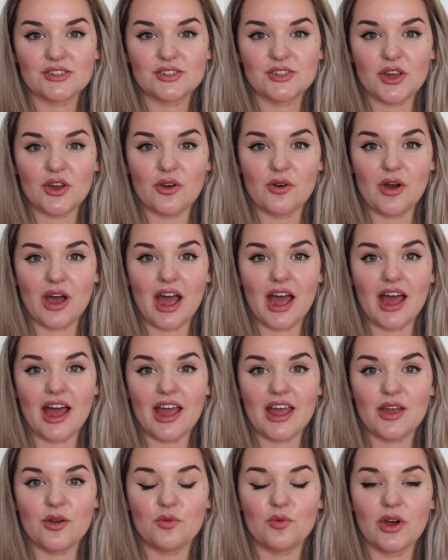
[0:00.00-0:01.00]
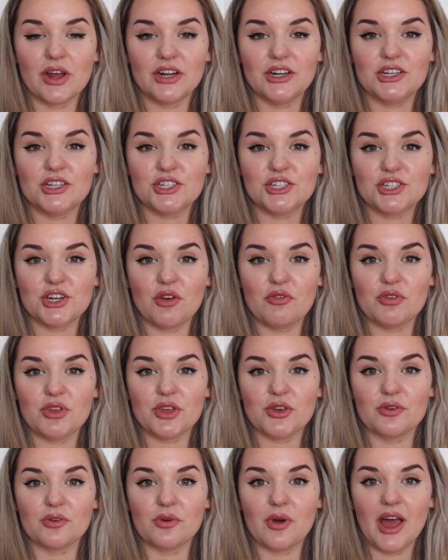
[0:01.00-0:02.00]
So I wanted to show
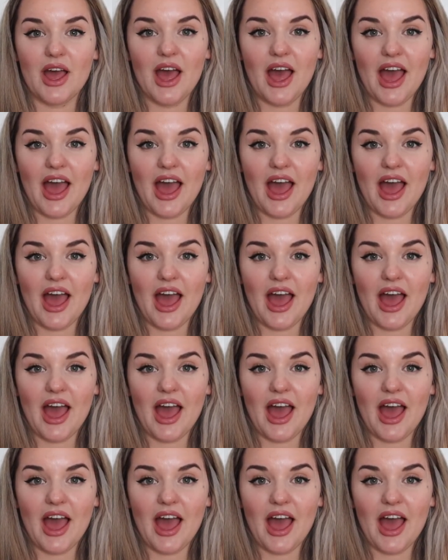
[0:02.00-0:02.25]
you